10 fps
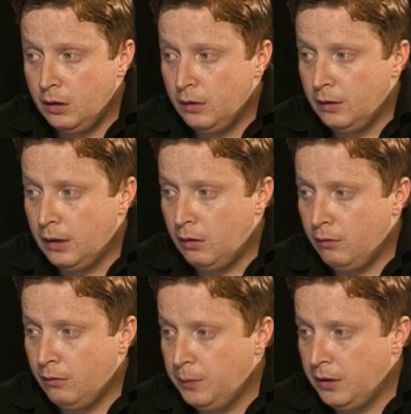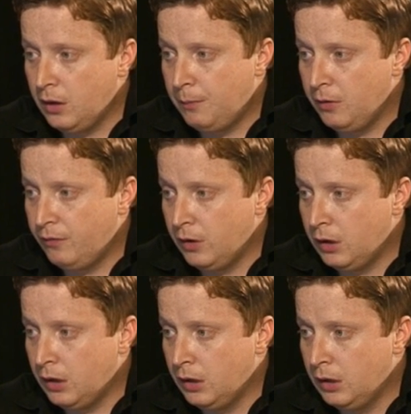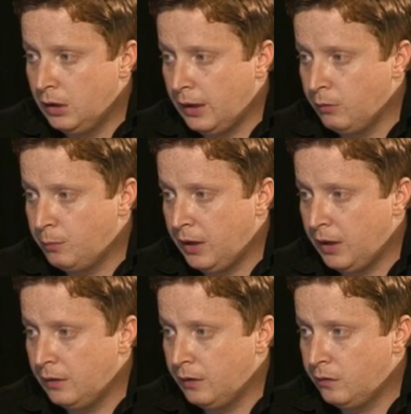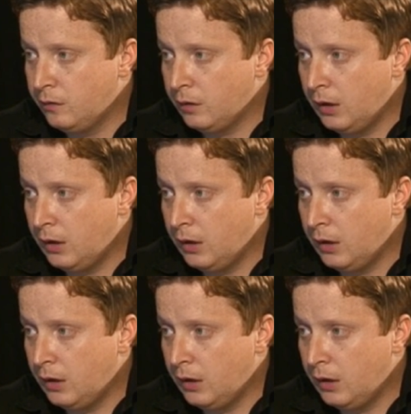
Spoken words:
Now, there's been a couple of games played in this,